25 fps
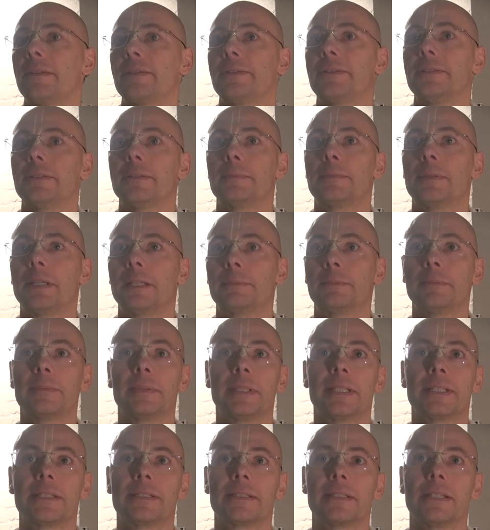Srila
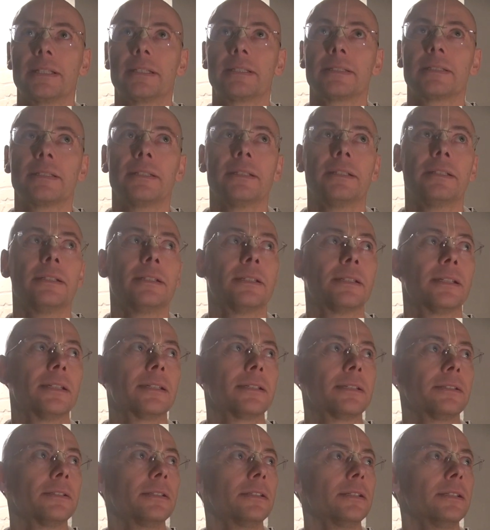Prabhupada says.
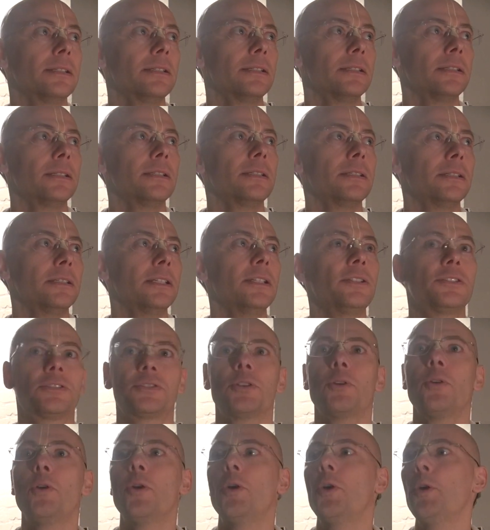Like, it's
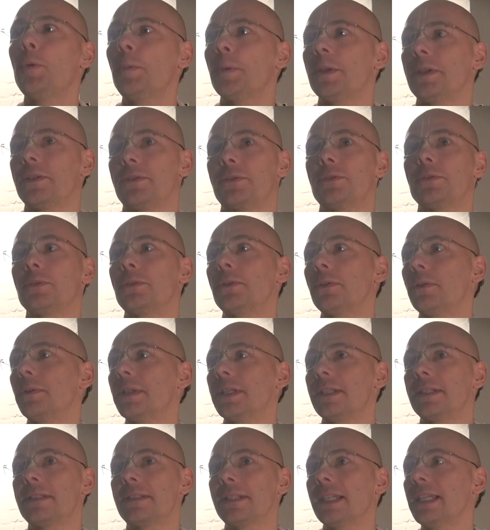so hopeless to go
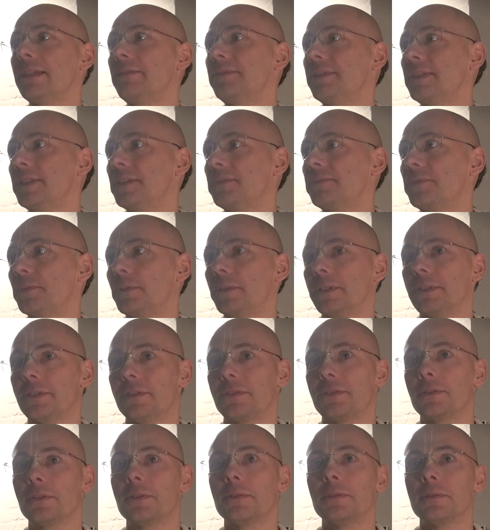and save these fallen
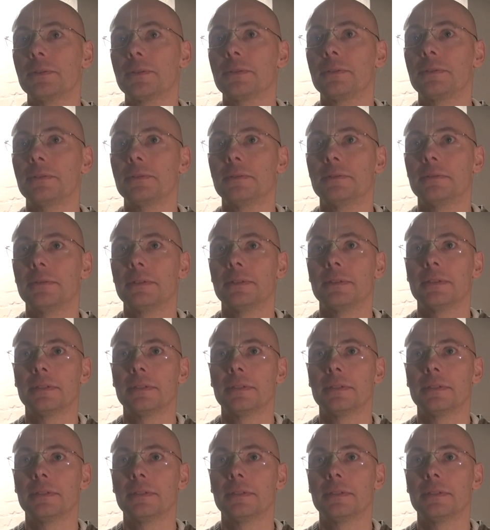souls who